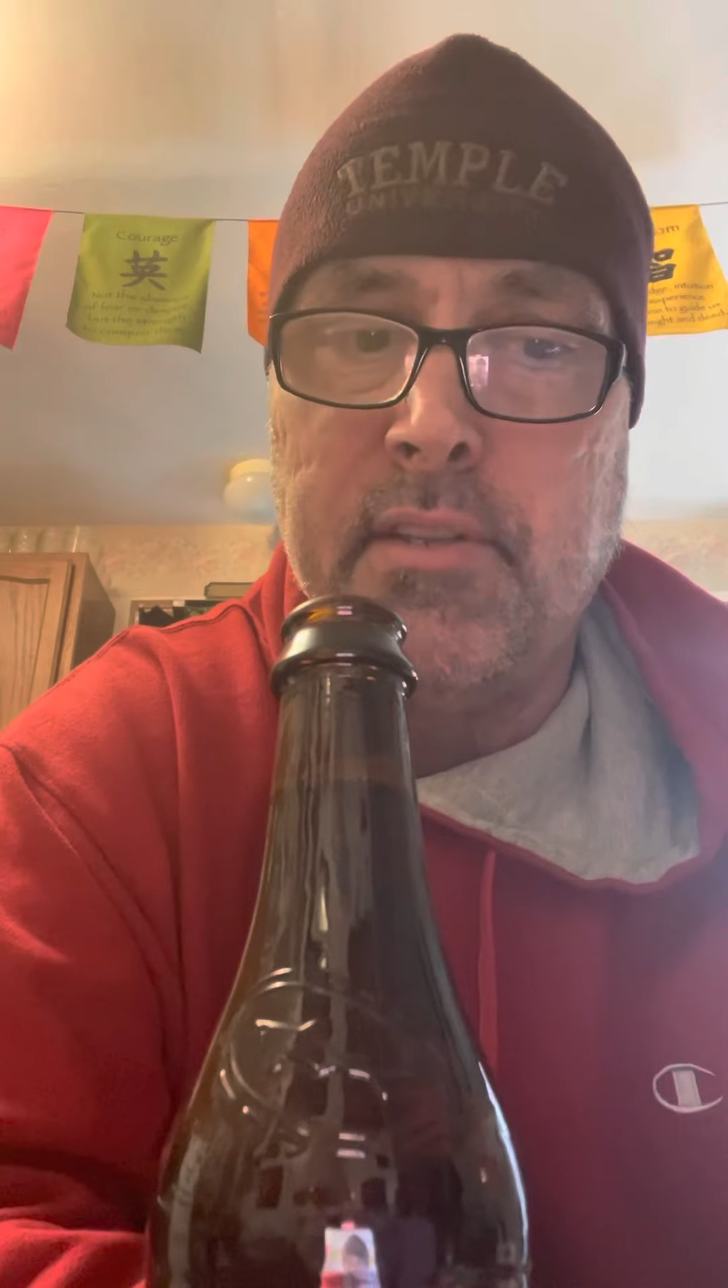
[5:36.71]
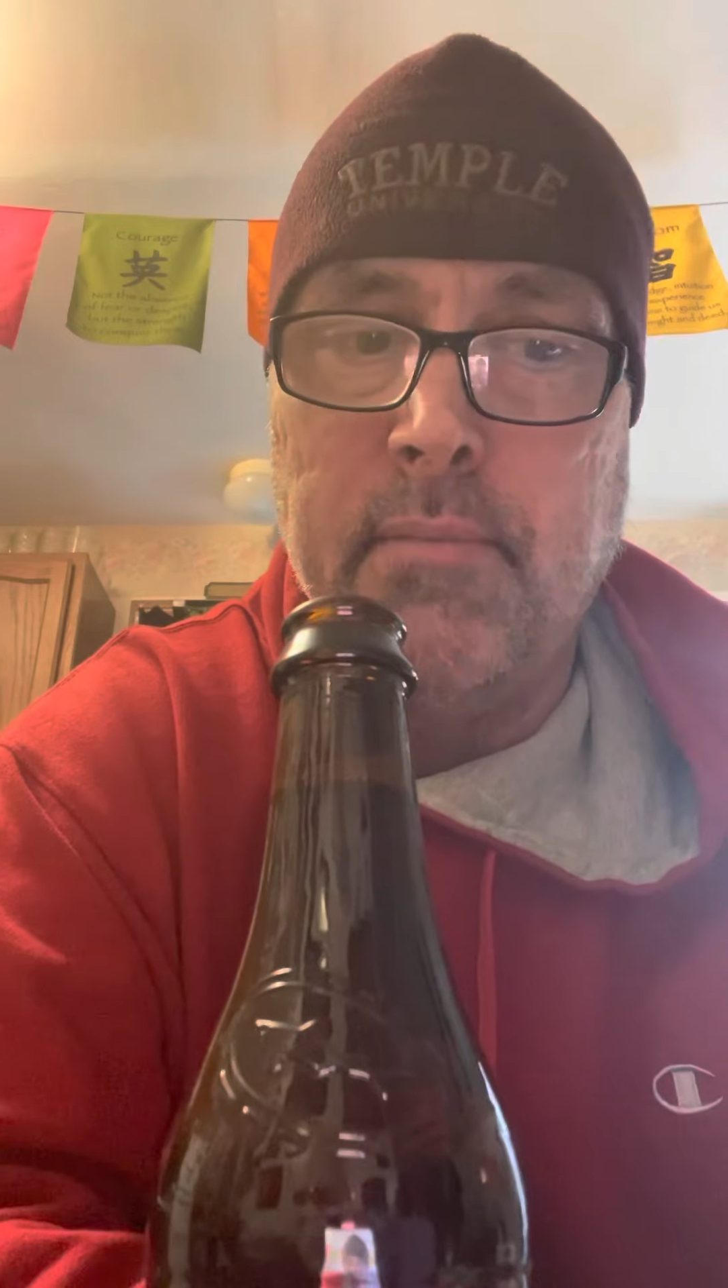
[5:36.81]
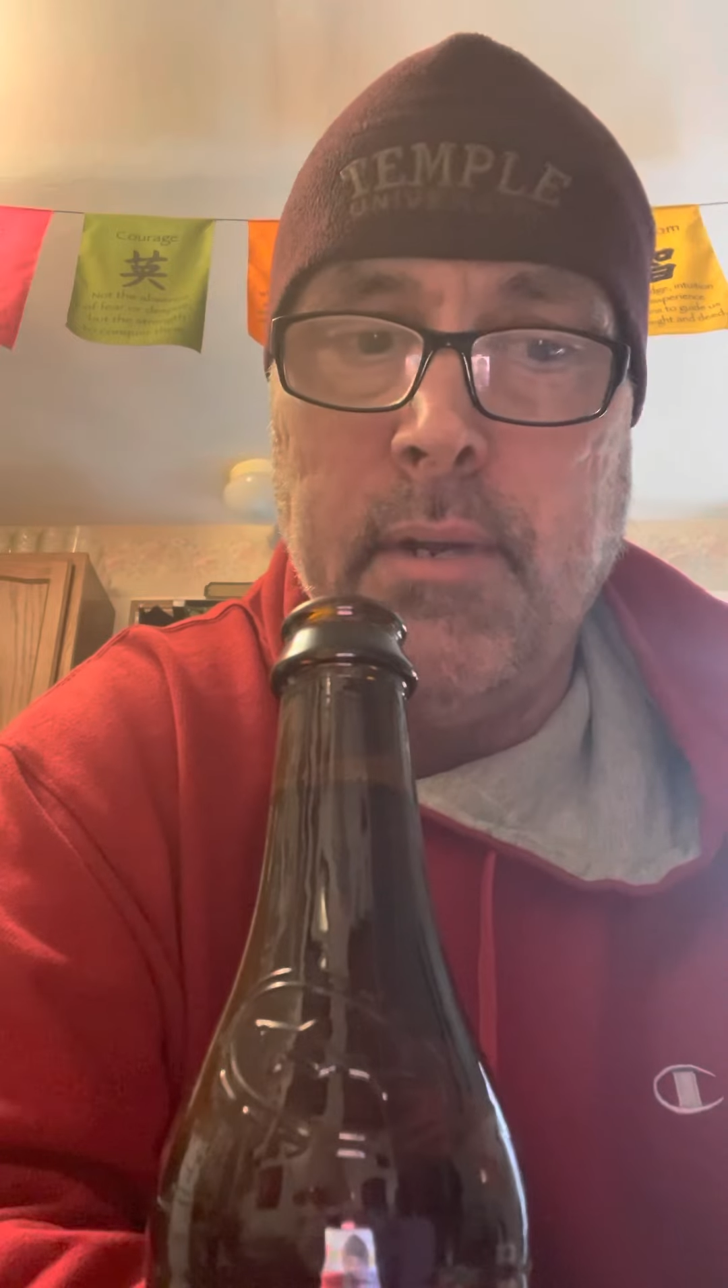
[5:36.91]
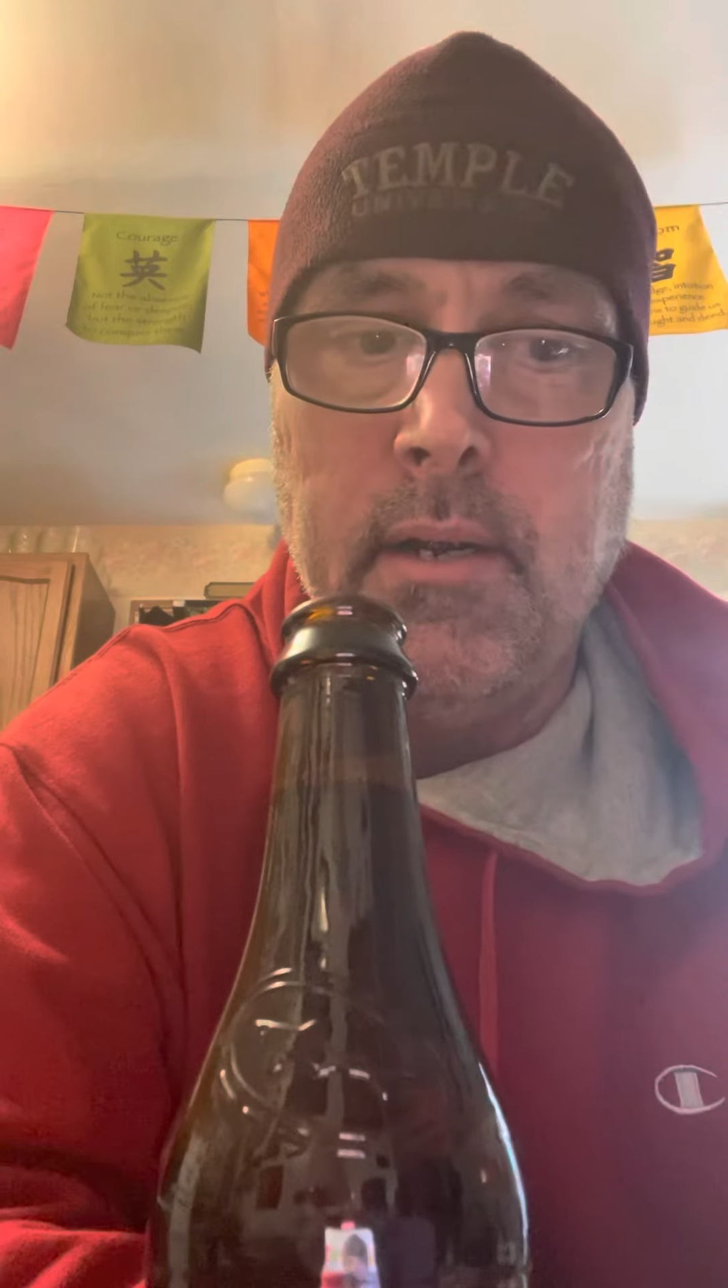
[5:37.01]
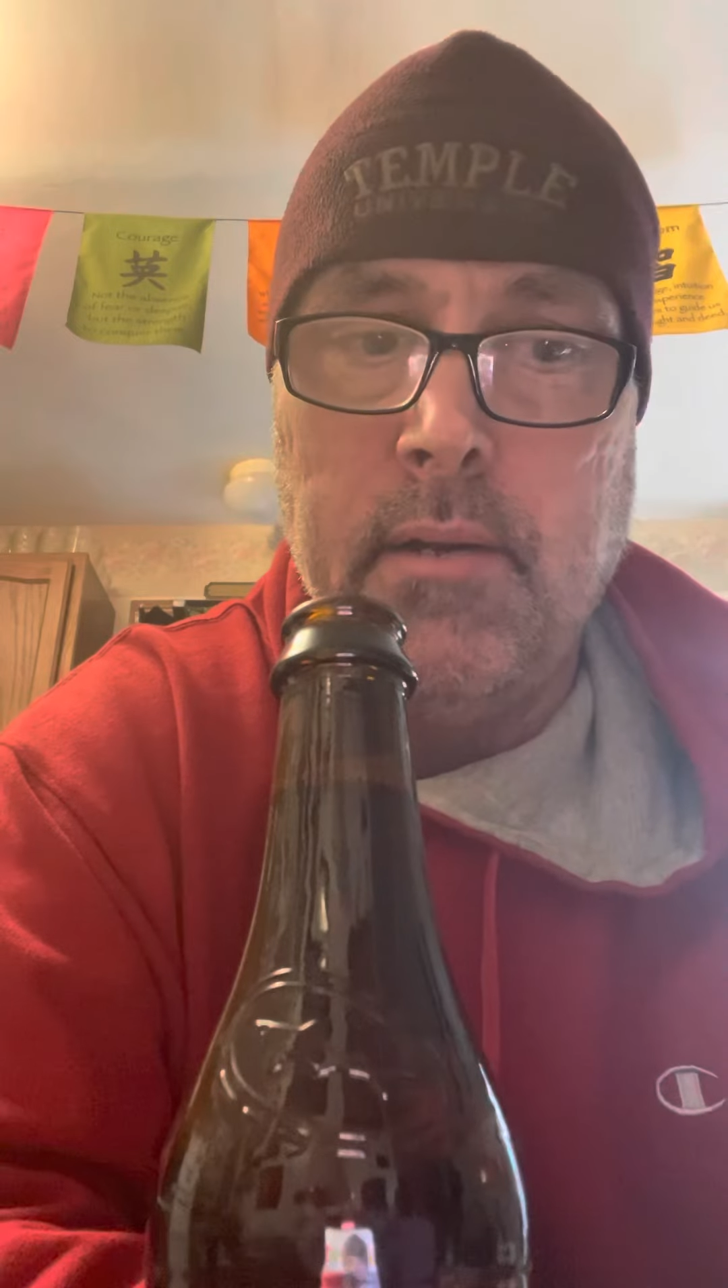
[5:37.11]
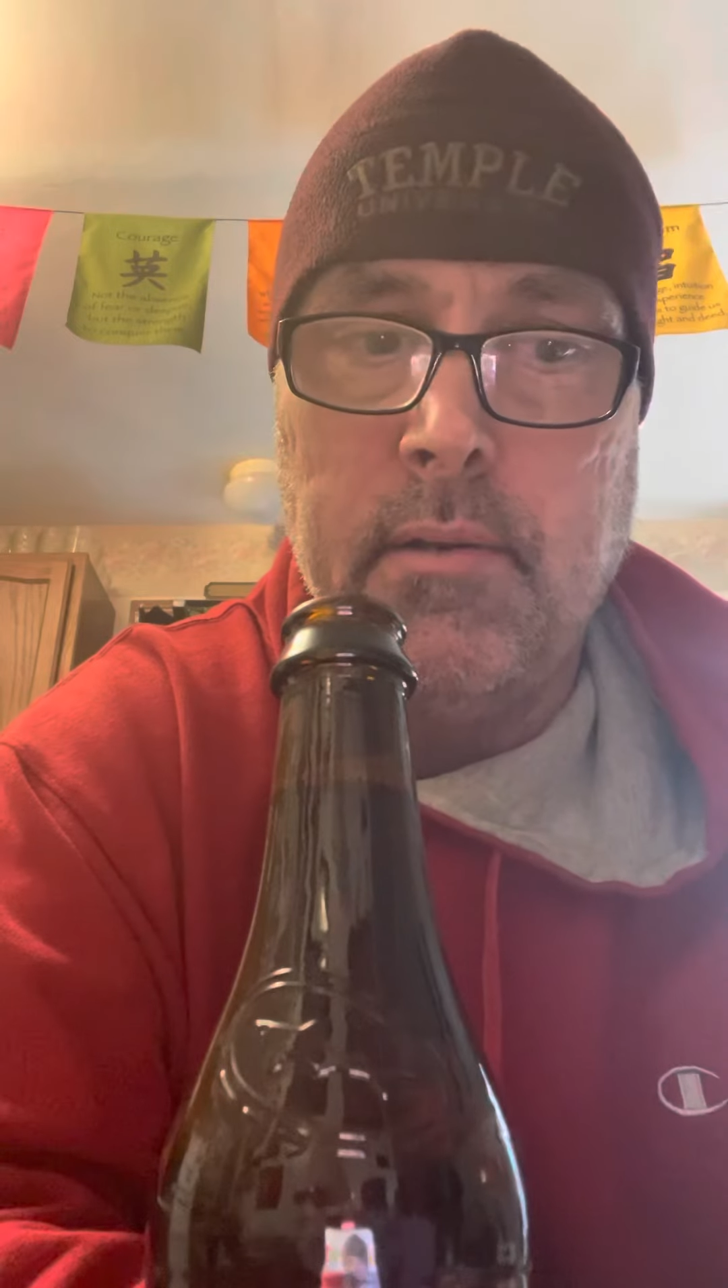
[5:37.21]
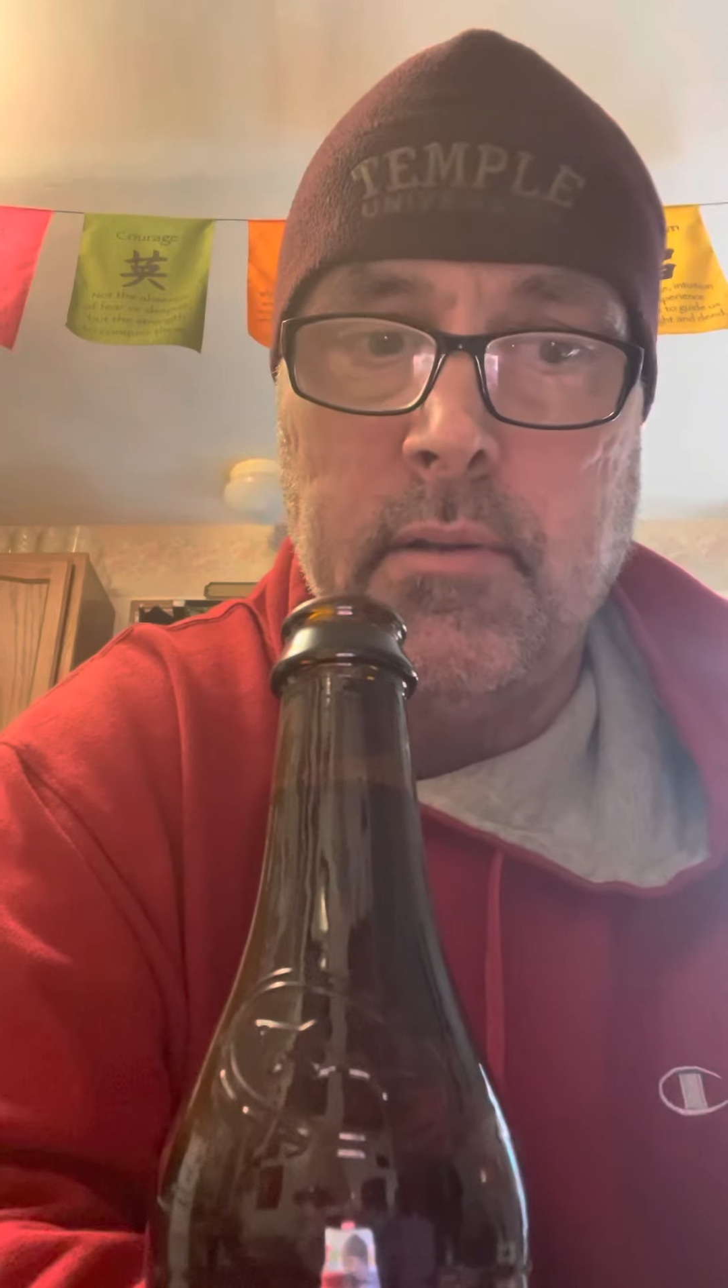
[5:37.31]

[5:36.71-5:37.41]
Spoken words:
in the beer,